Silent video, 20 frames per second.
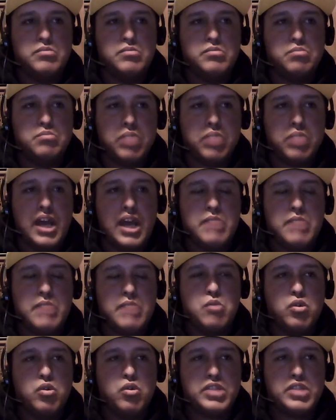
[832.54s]
play
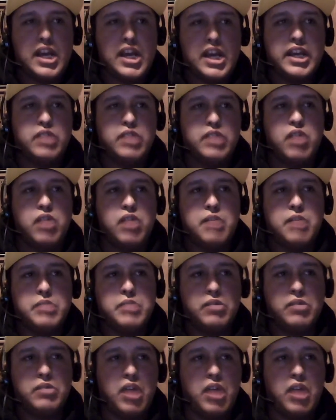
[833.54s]
more attacking
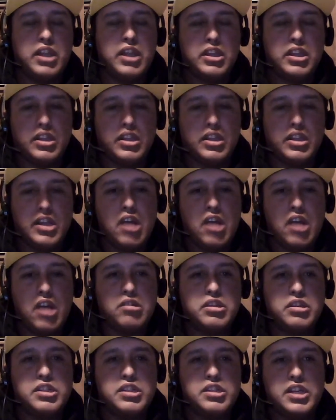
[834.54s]
rugby rather than go
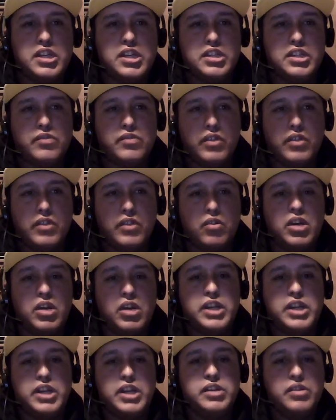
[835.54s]
to the sticks for
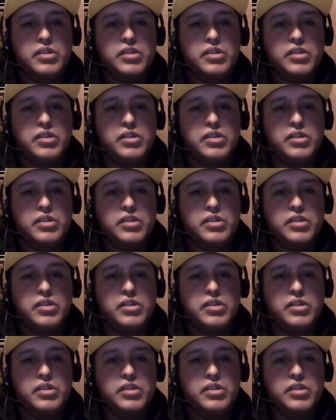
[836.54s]
three.